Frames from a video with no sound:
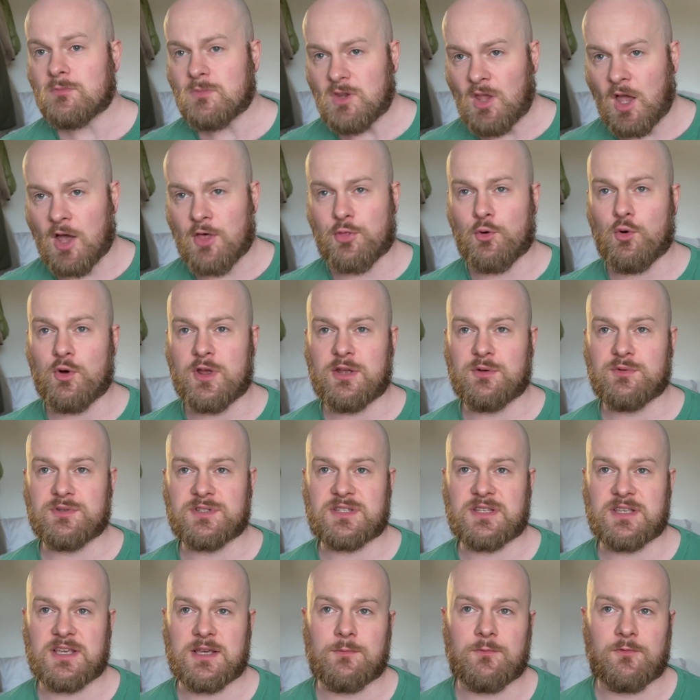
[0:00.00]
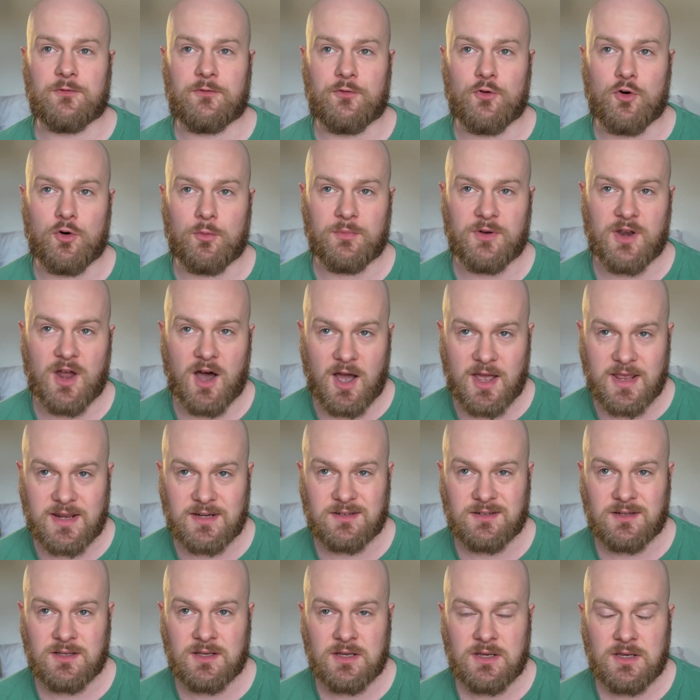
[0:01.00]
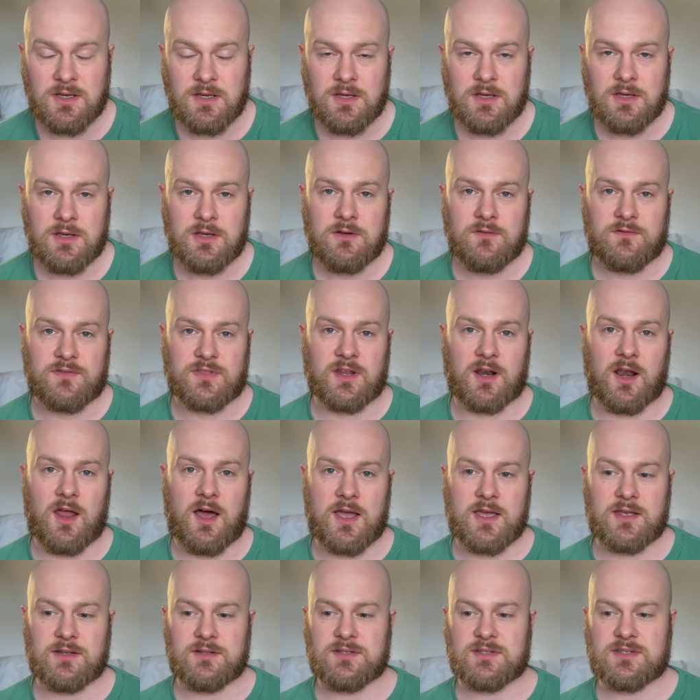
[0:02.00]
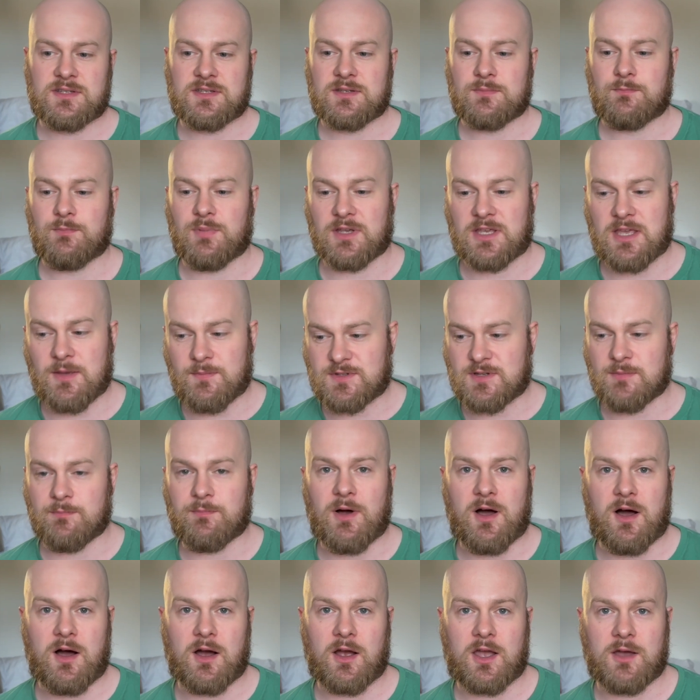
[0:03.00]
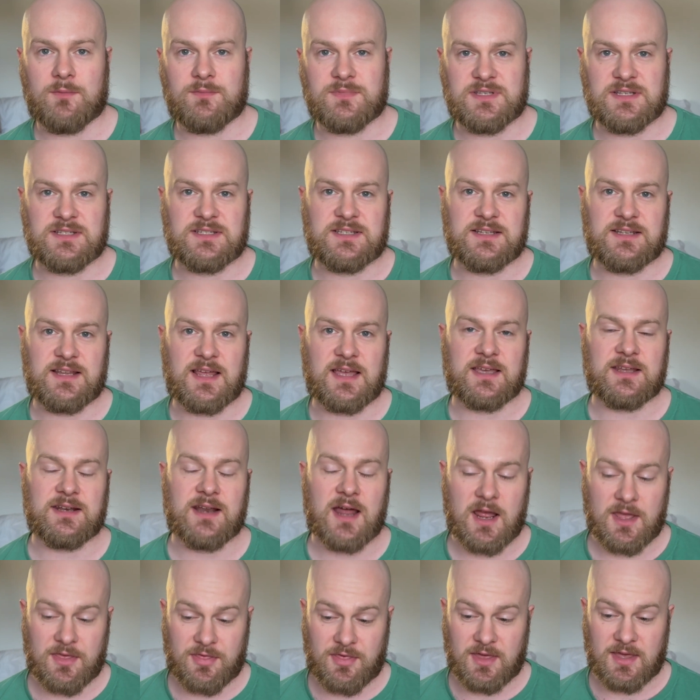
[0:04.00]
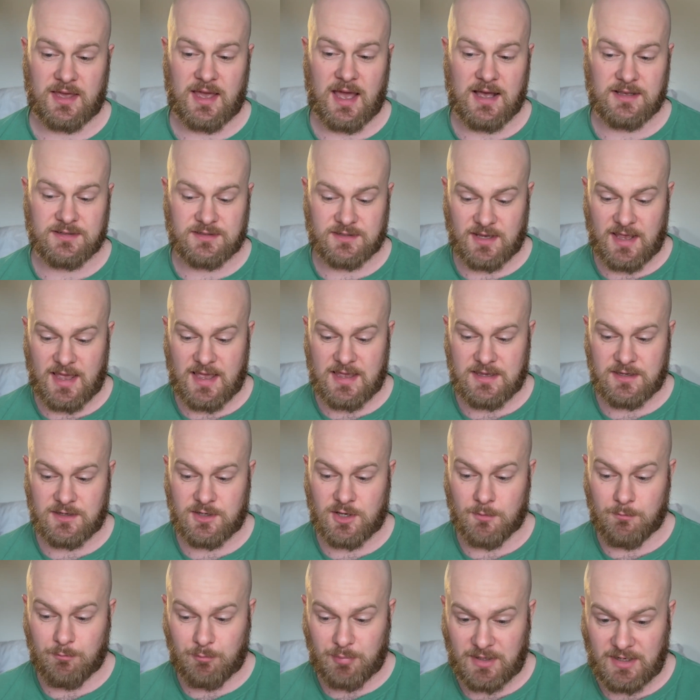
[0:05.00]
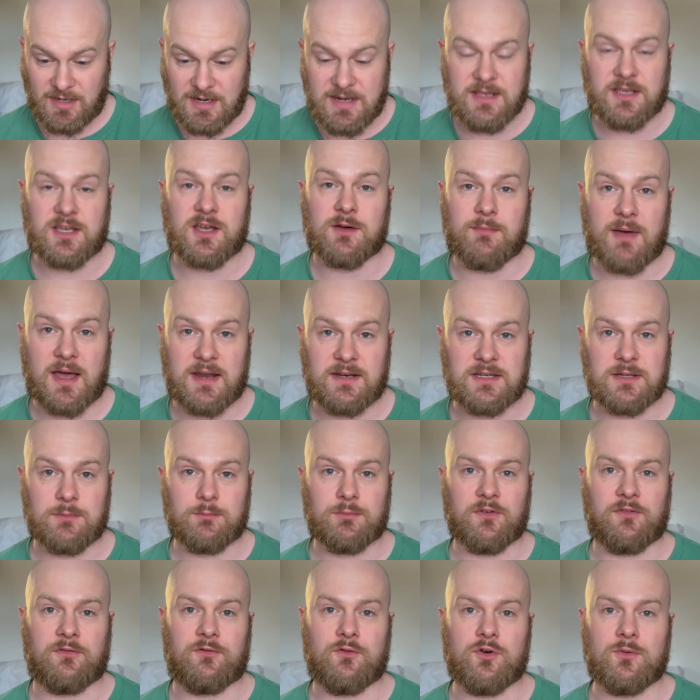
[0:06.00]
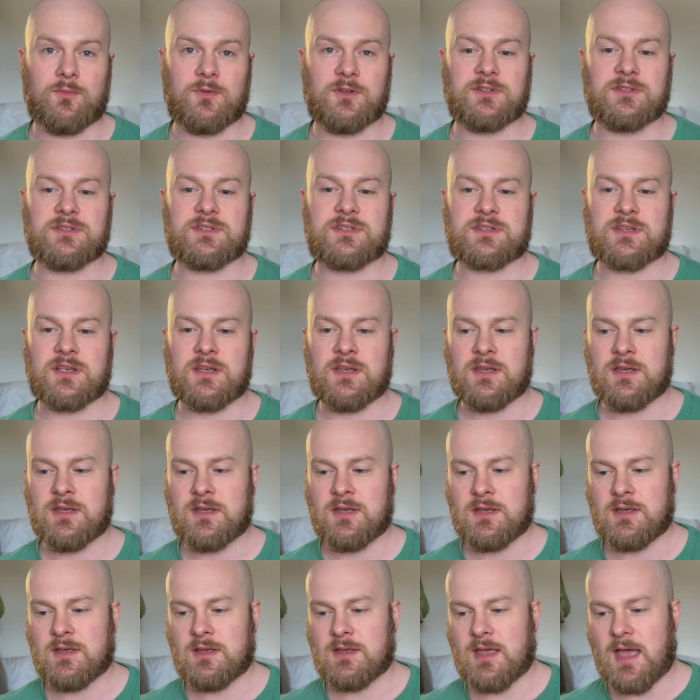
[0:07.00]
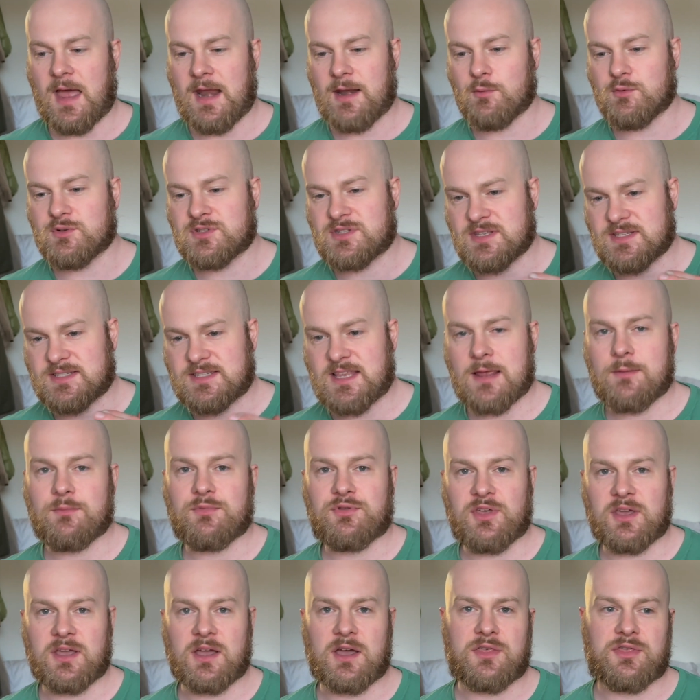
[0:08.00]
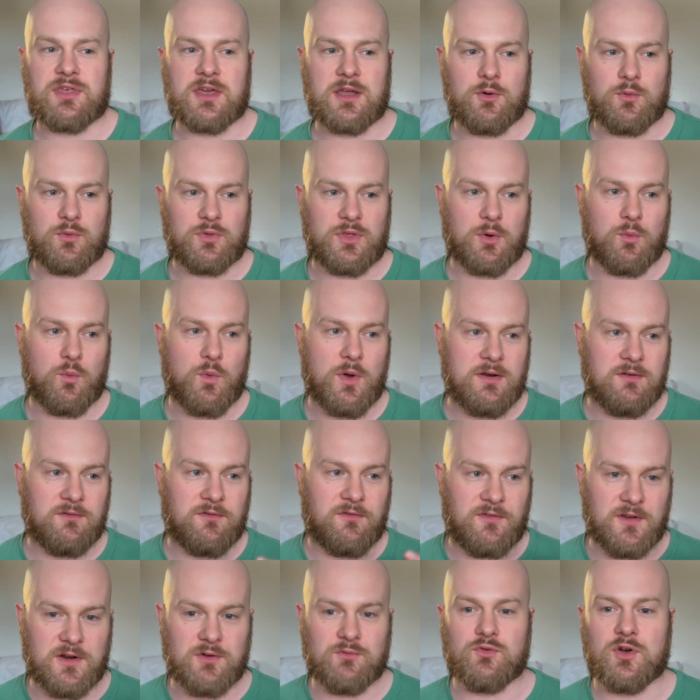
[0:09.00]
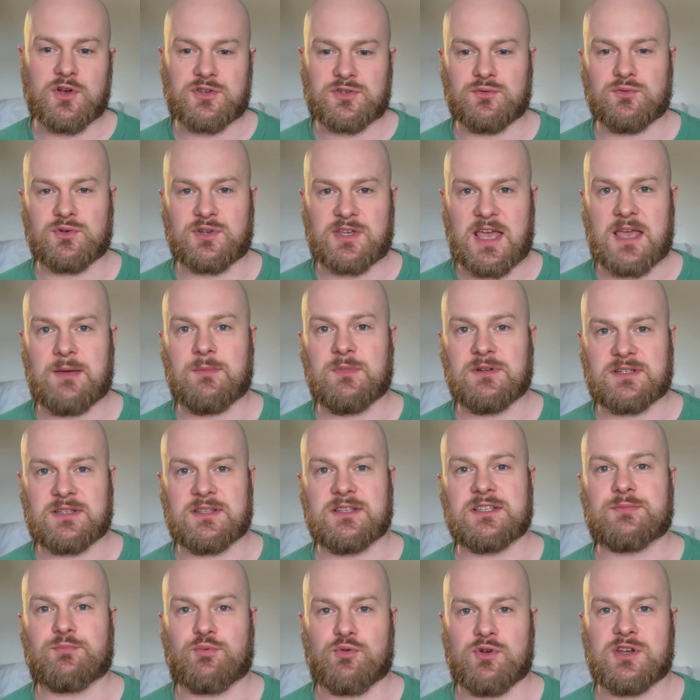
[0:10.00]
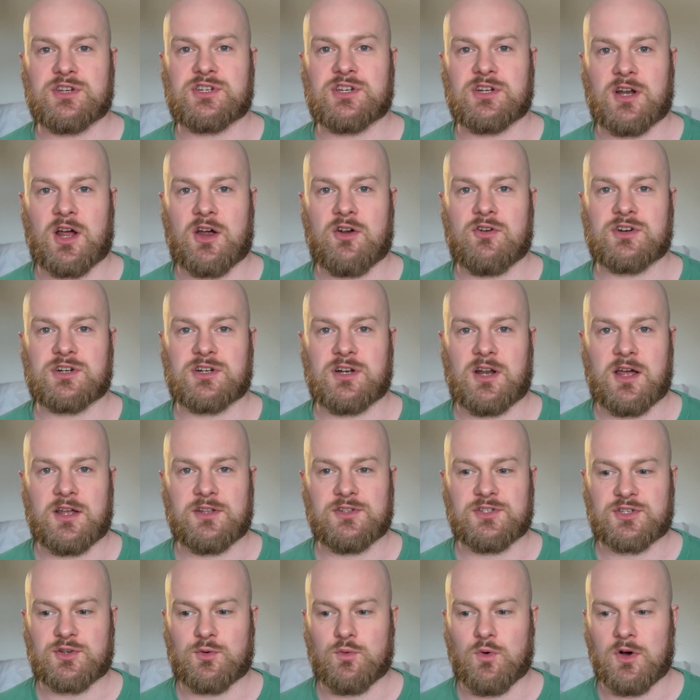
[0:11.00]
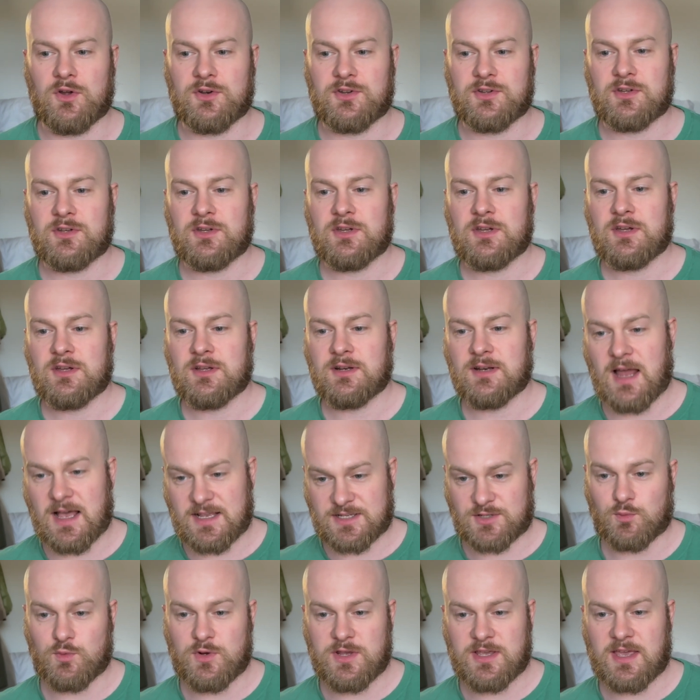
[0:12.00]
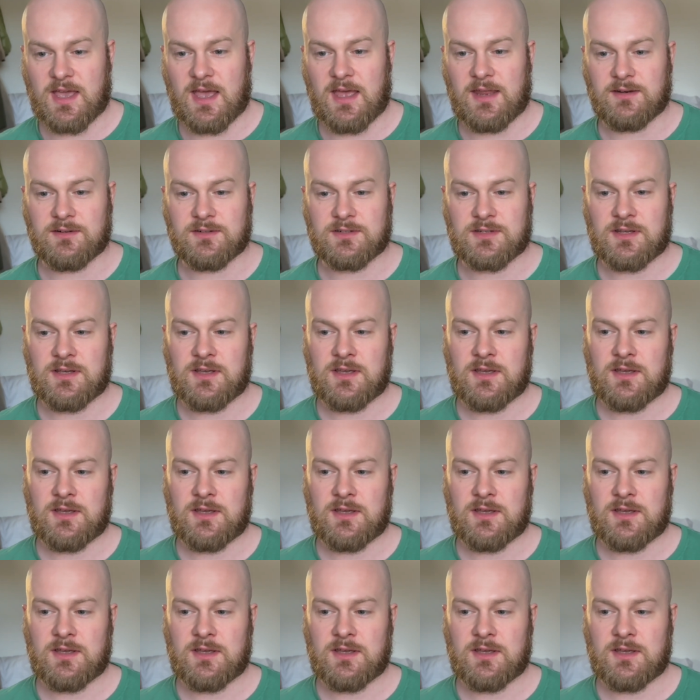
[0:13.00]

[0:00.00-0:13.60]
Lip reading: I thought he was the in-form 9 for the Lions, but Gibson-Park comes in today and I think has a complete commanding performance. And it was the same thing, I think, that when Finn Russell came into this British and Irish Lions squad last weekend,